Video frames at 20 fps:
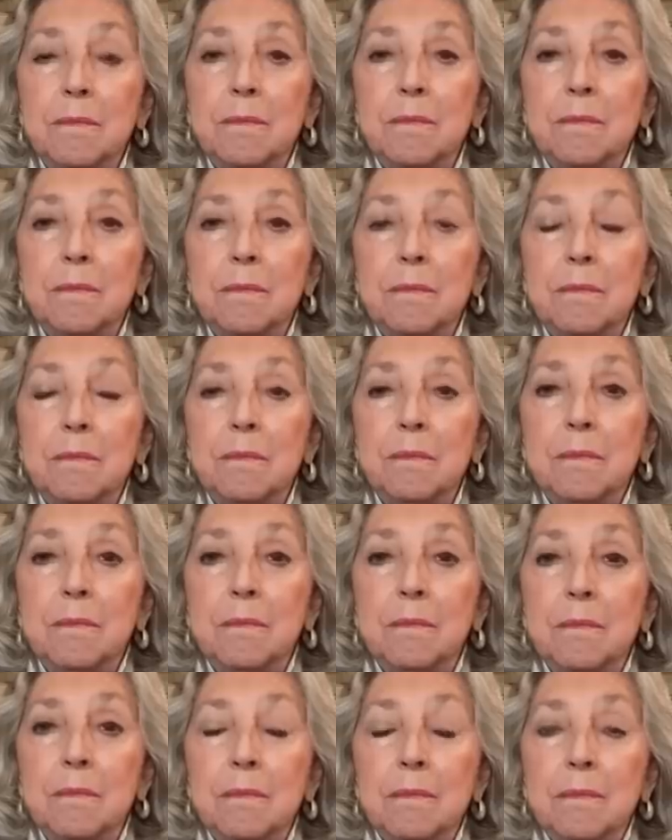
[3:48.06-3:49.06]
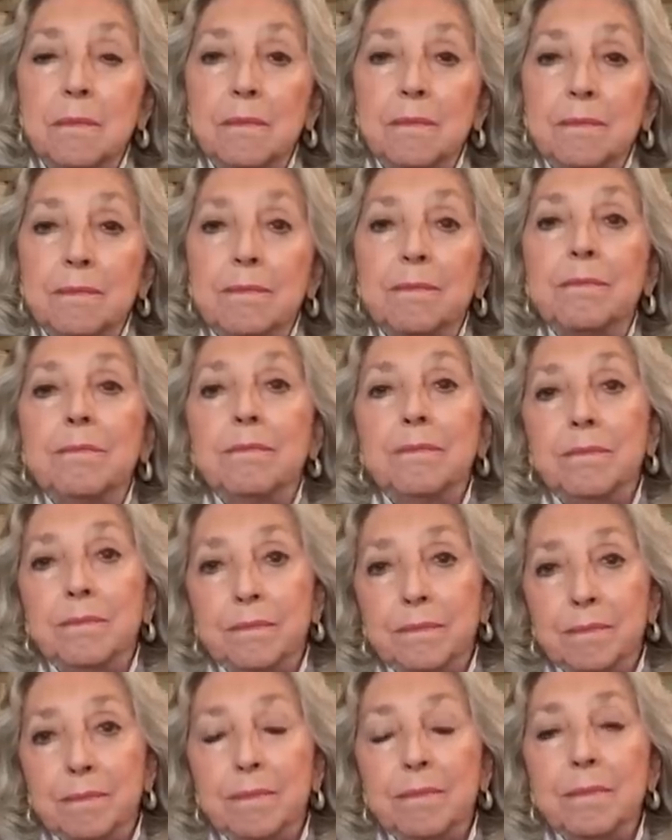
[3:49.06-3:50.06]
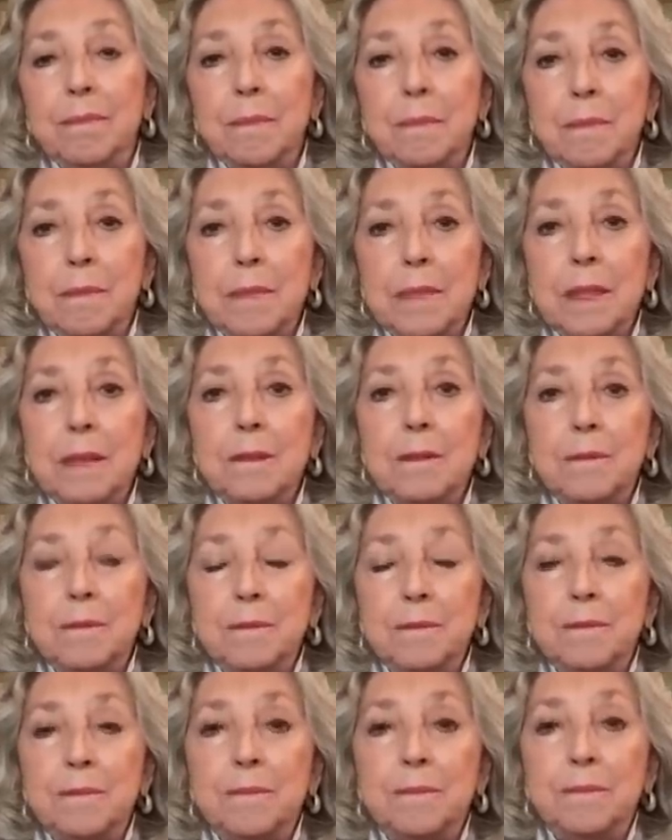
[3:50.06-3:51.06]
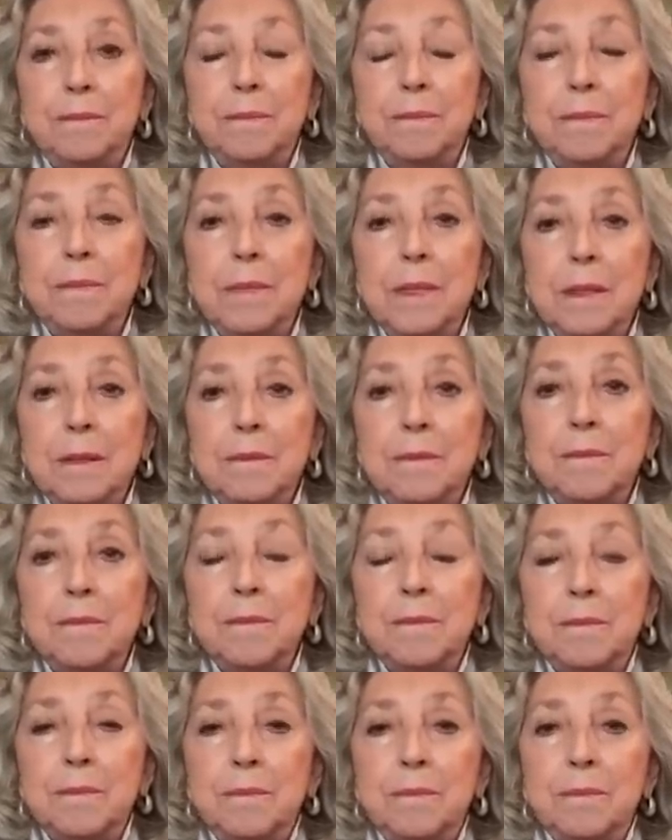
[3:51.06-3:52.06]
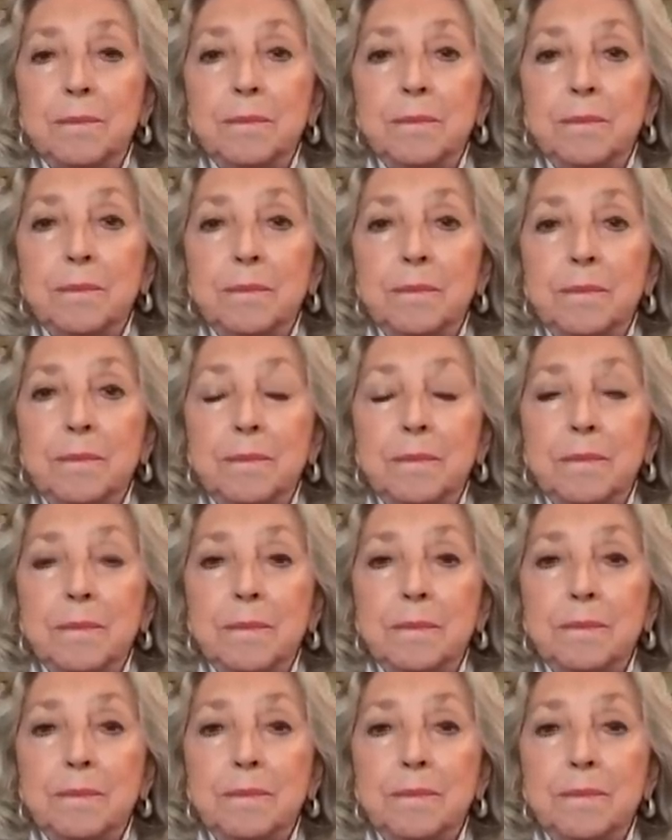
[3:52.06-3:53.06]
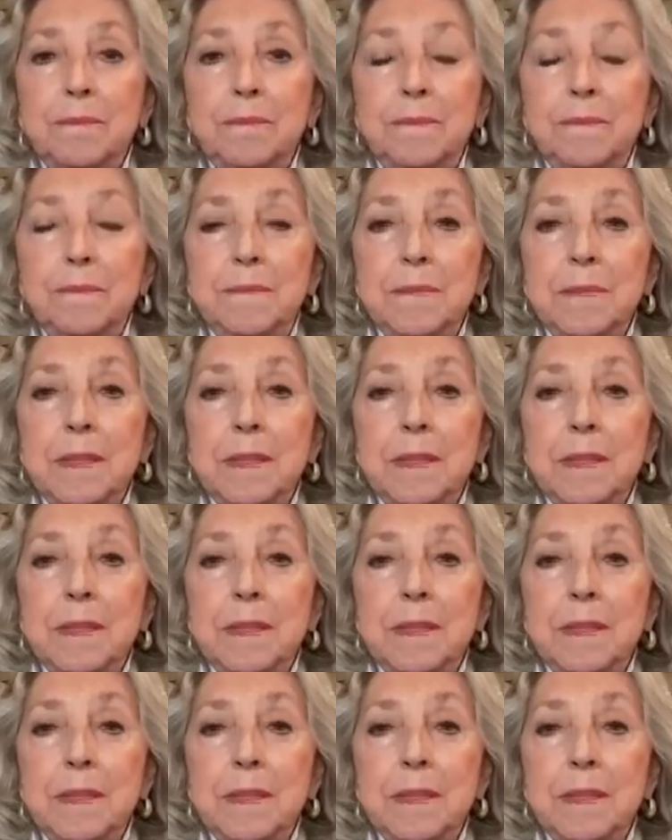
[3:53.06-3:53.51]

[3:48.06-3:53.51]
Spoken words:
(silent)